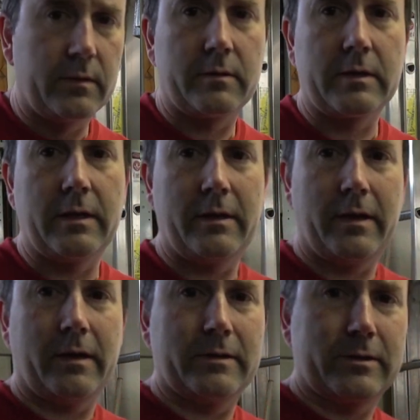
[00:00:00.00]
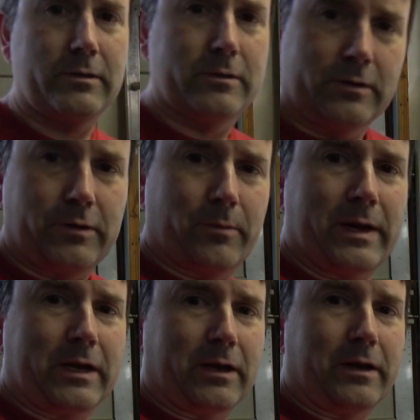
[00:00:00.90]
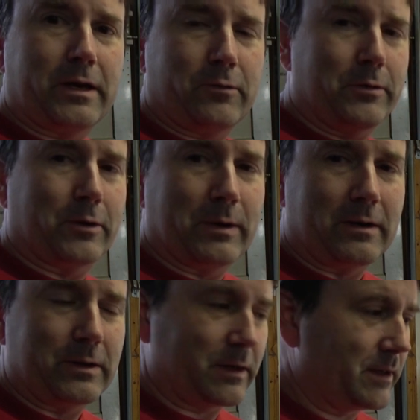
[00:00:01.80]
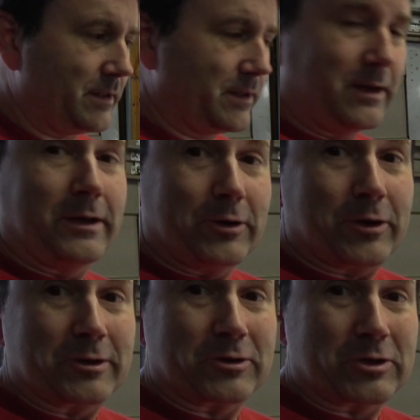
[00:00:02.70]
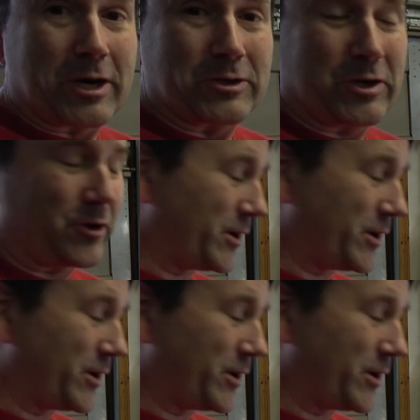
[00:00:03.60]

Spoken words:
It's kind of nice. You're making light when you're welding. You're also charging your